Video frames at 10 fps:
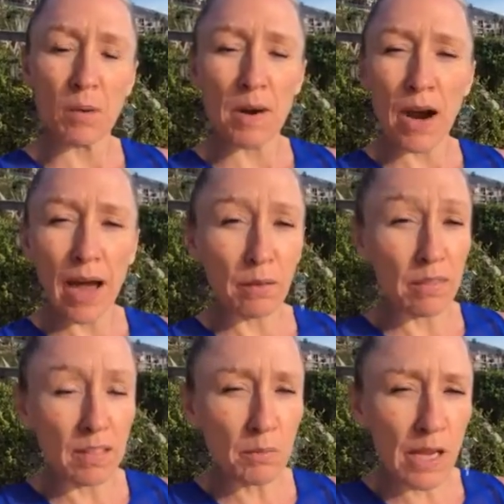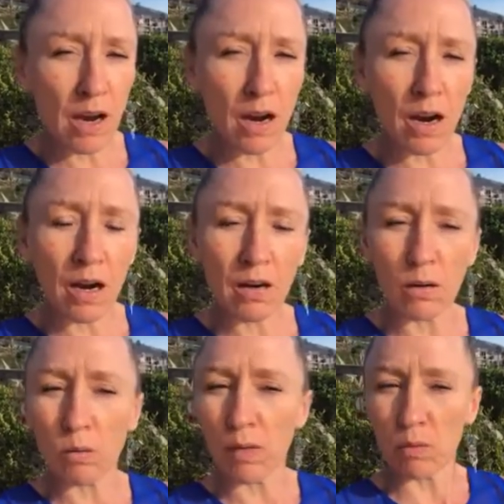No matter how thin we are
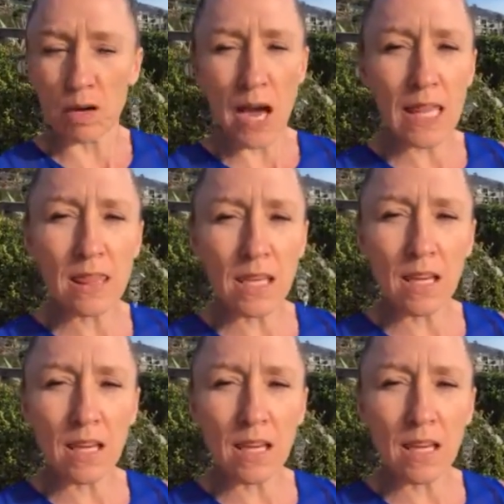or whether we're not